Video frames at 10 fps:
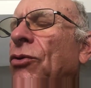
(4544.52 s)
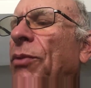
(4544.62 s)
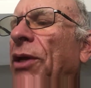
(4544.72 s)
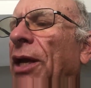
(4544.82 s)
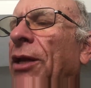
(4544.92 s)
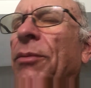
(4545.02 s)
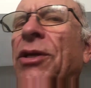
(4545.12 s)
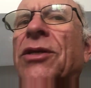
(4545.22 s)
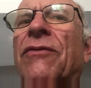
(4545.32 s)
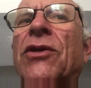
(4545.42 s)
be
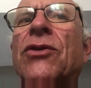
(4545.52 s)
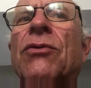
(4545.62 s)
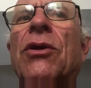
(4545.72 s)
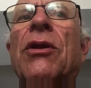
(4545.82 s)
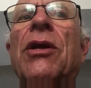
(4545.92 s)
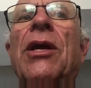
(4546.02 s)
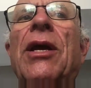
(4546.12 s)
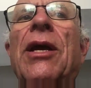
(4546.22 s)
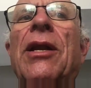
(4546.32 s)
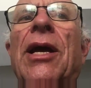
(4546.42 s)
enemies of Israel,
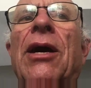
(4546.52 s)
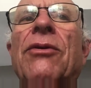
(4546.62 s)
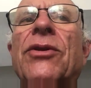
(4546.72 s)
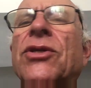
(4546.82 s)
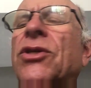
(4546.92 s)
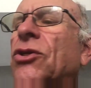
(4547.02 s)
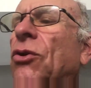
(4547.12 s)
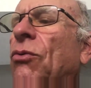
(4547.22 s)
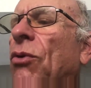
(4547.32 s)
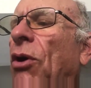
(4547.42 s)
and how this is
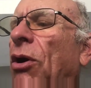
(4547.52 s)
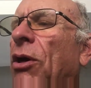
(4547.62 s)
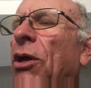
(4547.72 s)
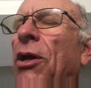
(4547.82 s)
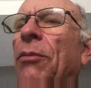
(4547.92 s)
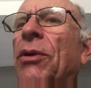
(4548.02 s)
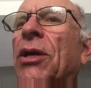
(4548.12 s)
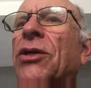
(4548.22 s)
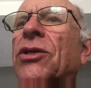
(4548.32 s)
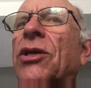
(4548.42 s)
so wrong
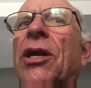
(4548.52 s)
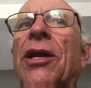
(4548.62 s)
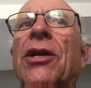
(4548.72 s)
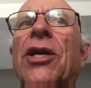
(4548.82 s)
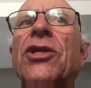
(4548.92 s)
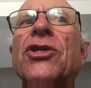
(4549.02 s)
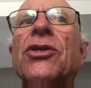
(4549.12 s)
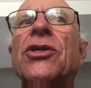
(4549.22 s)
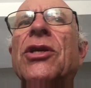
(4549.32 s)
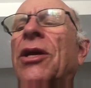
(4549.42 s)
because the United
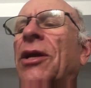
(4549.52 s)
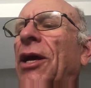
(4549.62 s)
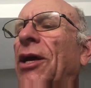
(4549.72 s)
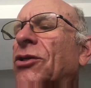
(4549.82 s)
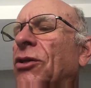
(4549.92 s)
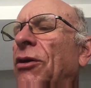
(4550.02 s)
Nations has